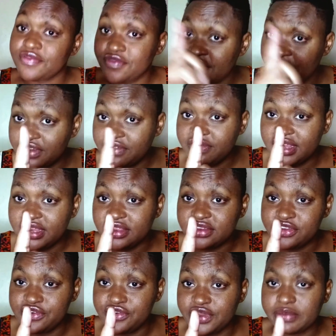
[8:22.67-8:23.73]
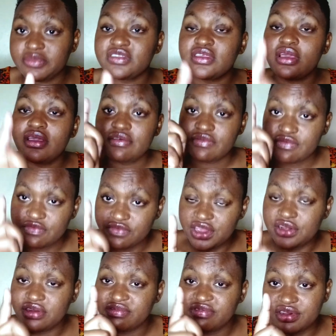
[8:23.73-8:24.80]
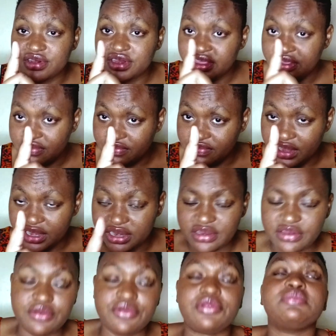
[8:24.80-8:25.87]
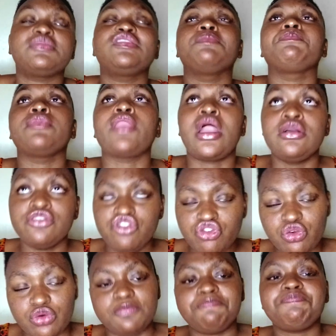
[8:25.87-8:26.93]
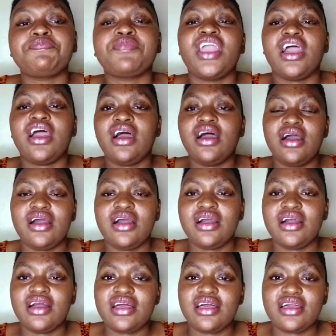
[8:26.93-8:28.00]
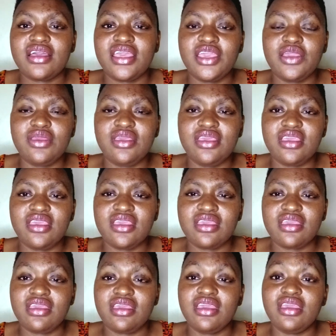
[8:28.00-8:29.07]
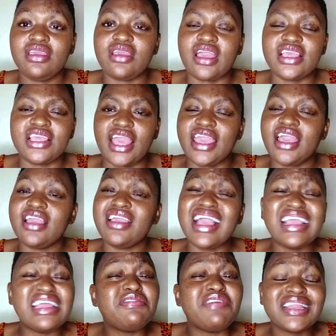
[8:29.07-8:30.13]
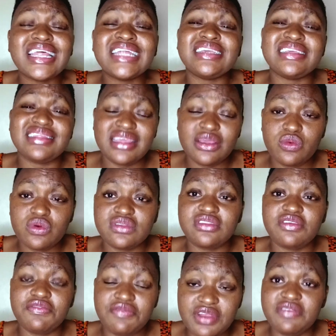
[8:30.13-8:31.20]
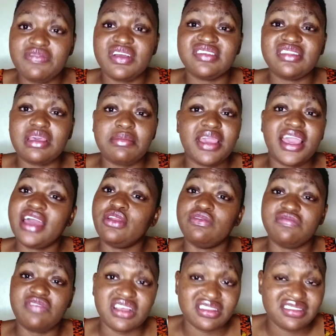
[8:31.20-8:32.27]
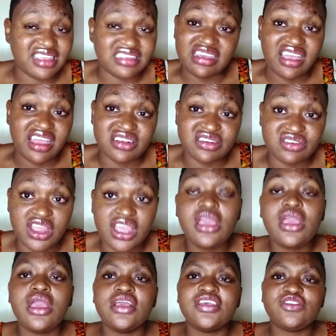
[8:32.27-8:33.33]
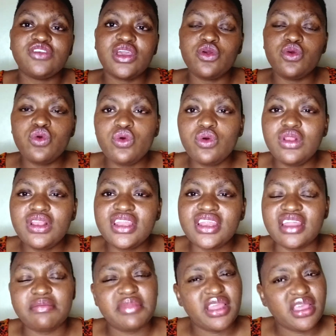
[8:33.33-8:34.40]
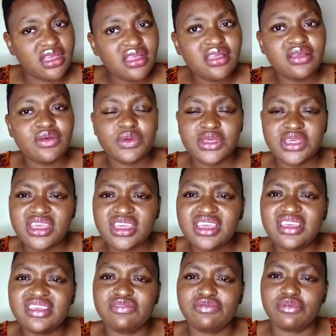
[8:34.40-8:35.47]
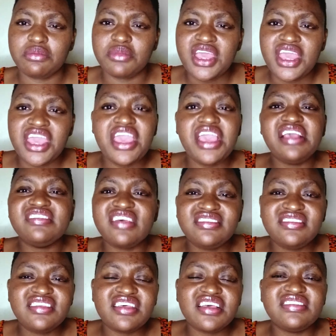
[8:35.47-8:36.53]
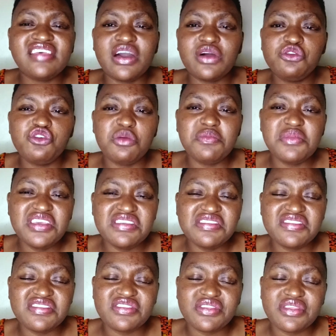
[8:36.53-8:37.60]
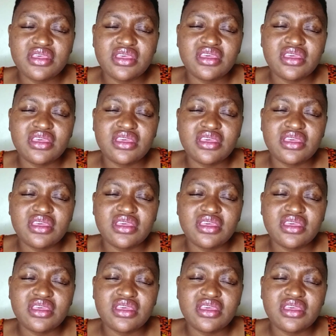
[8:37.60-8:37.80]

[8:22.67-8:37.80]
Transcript: very valid dreams very very valid dreams so uh, he he I, I, in fact that i think was the very first time i heard of a, uh, such a country so i googled and i'm like oh okay he's from he's at sao tome's